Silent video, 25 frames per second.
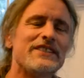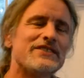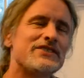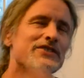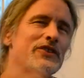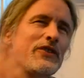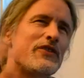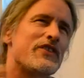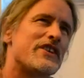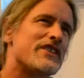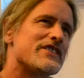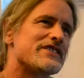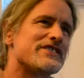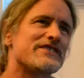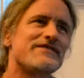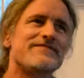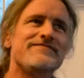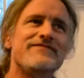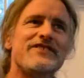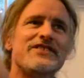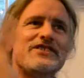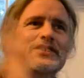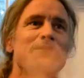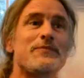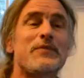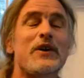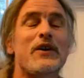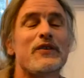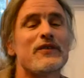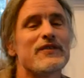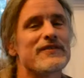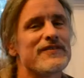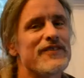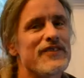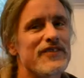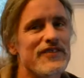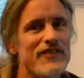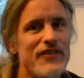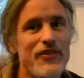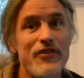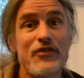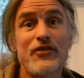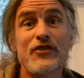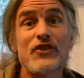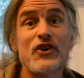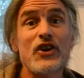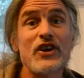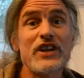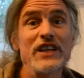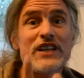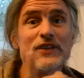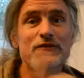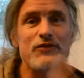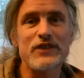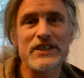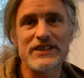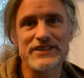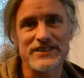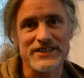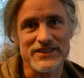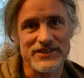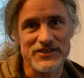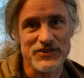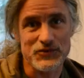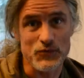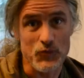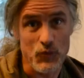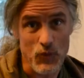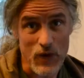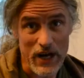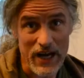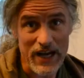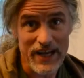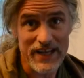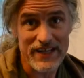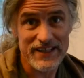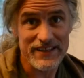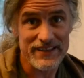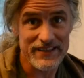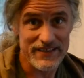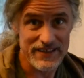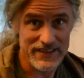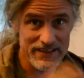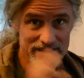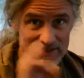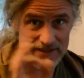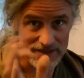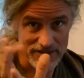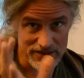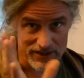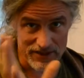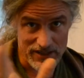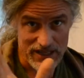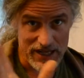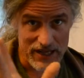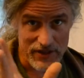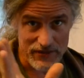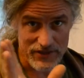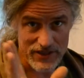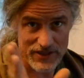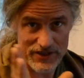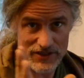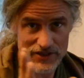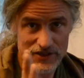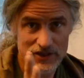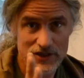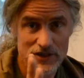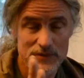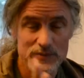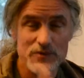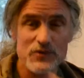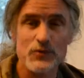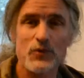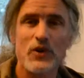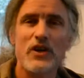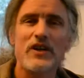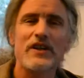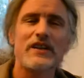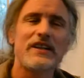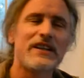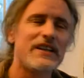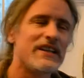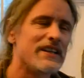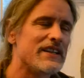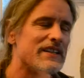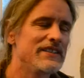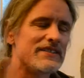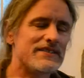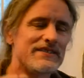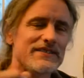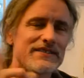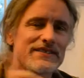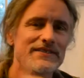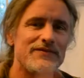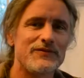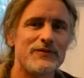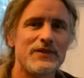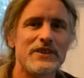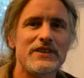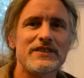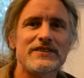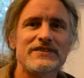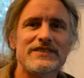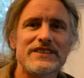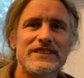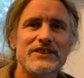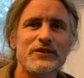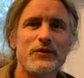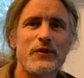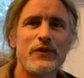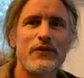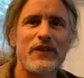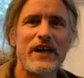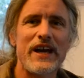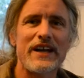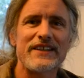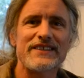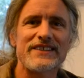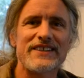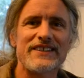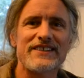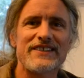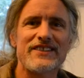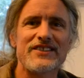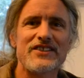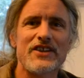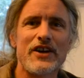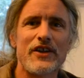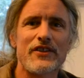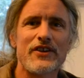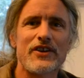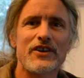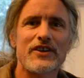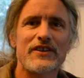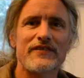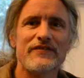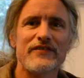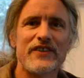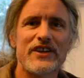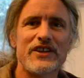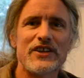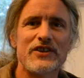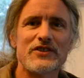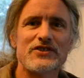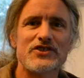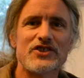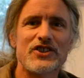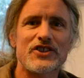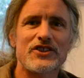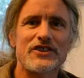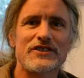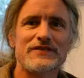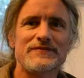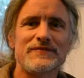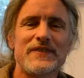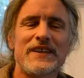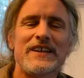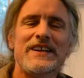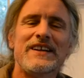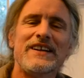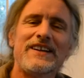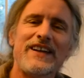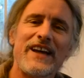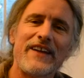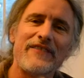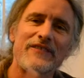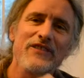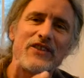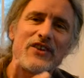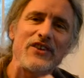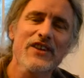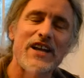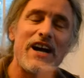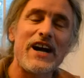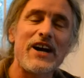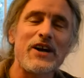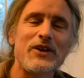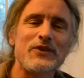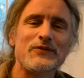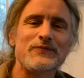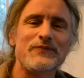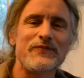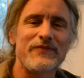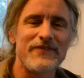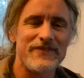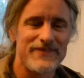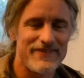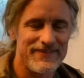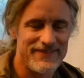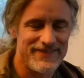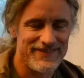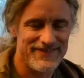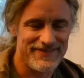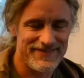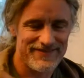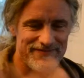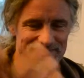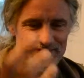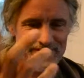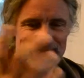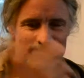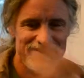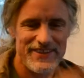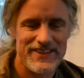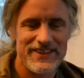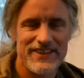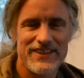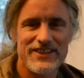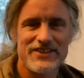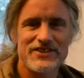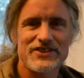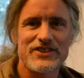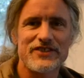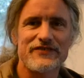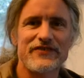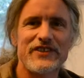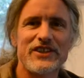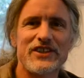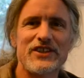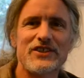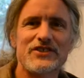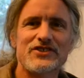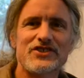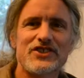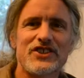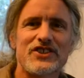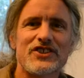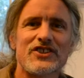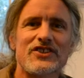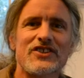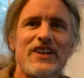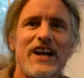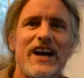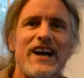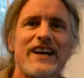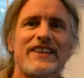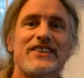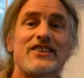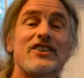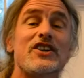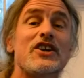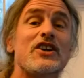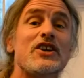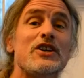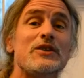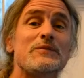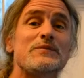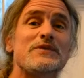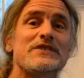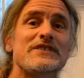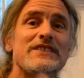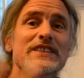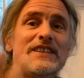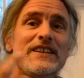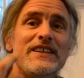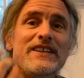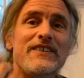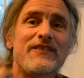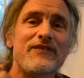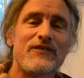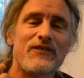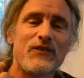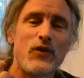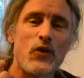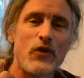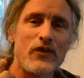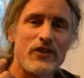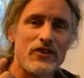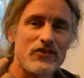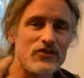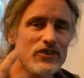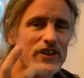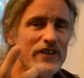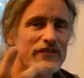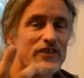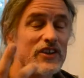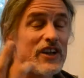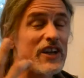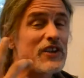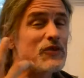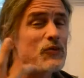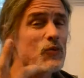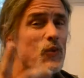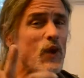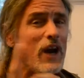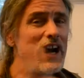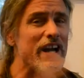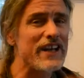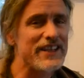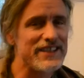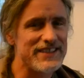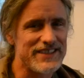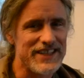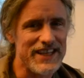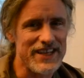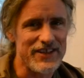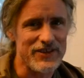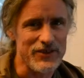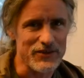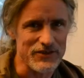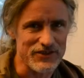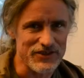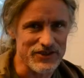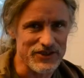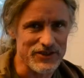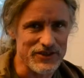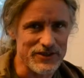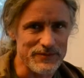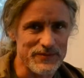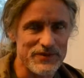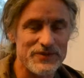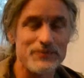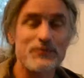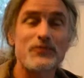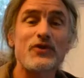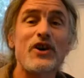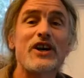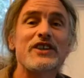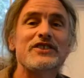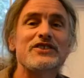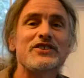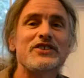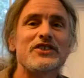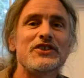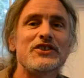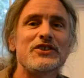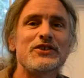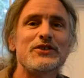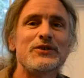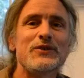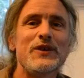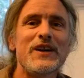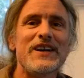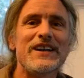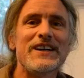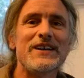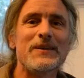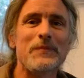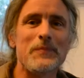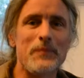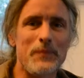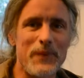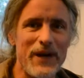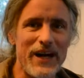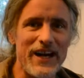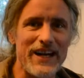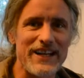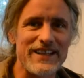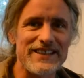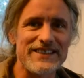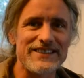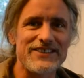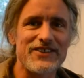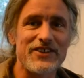So there's about 30 reasons why these or how these herbs work. We'll deal with that in another video journal. And for now, here's your video journal on herbs for the liver and why take those herbs. Brought to you by